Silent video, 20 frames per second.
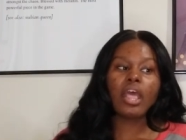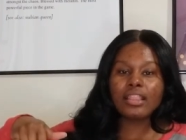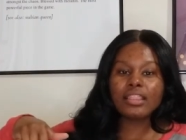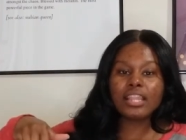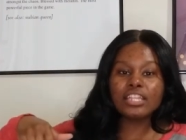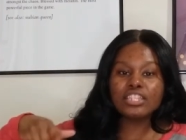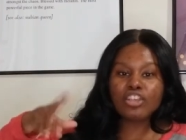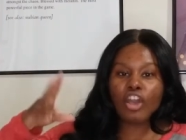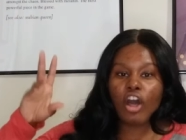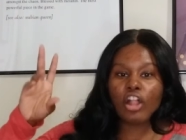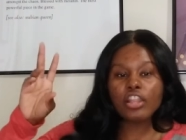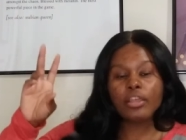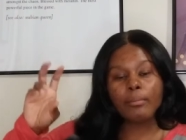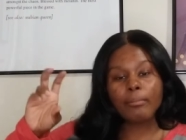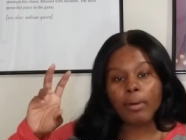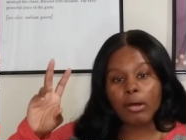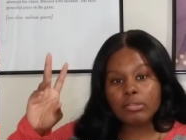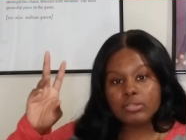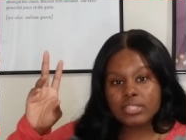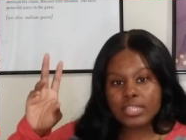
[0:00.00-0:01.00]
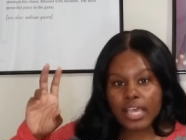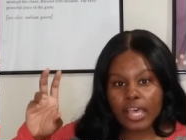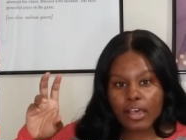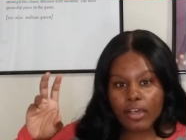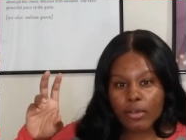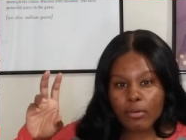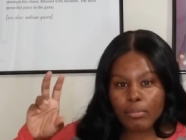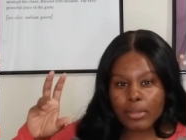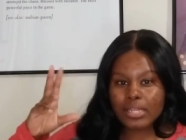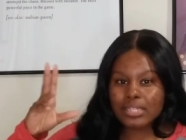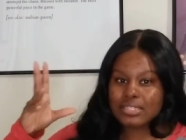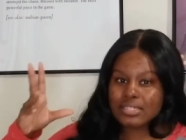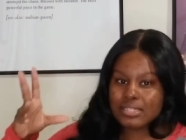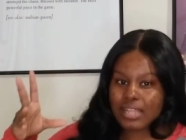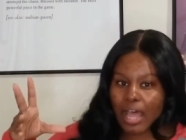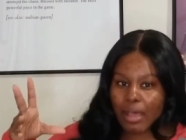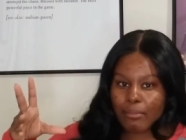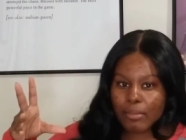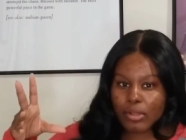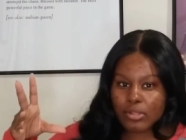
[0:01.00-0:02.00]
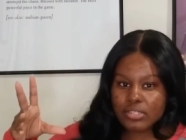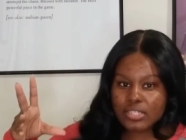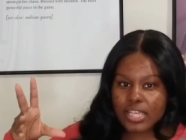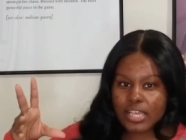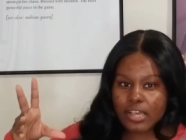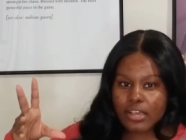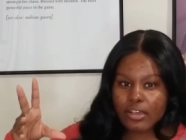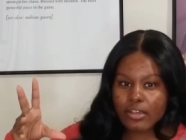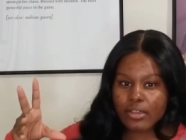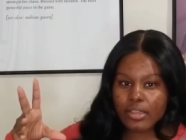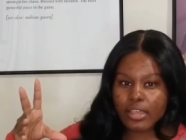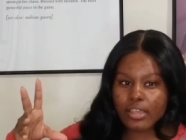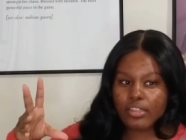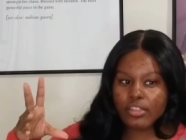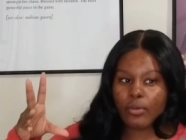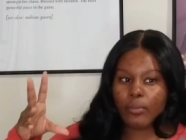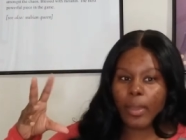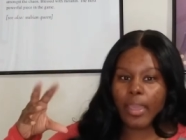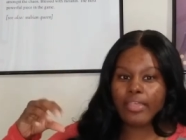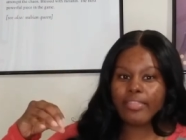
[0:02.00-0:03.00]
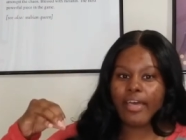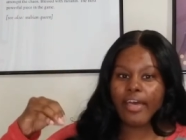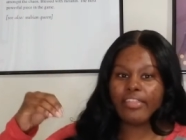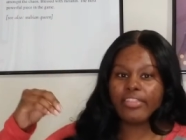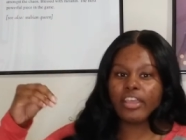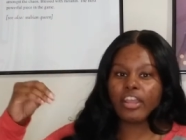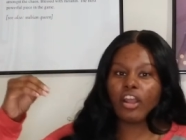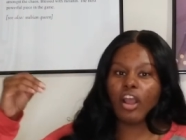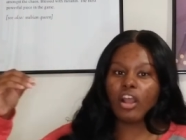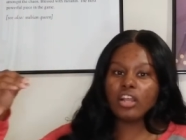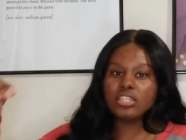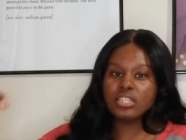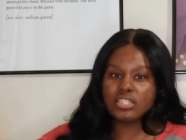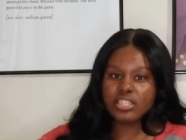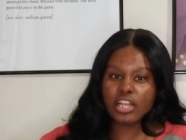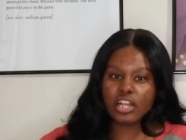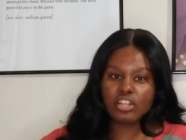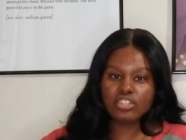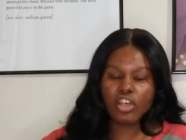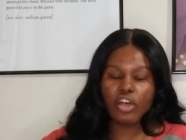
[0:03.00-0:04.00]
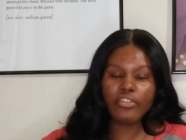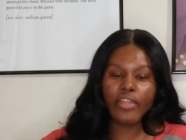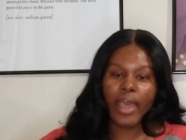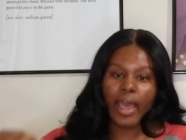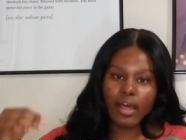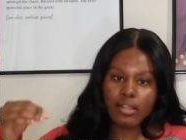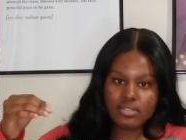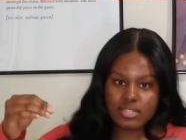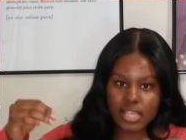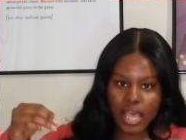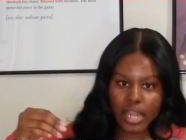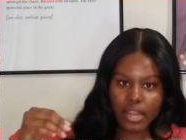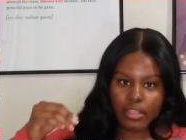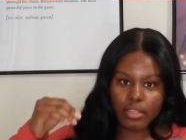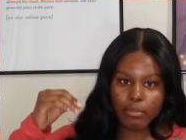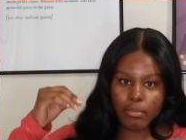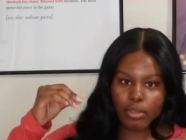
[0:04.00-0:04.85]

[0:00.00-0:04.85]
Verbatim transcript: Let's call it motel, but it's not motel in the way that there are stairs on the outside of the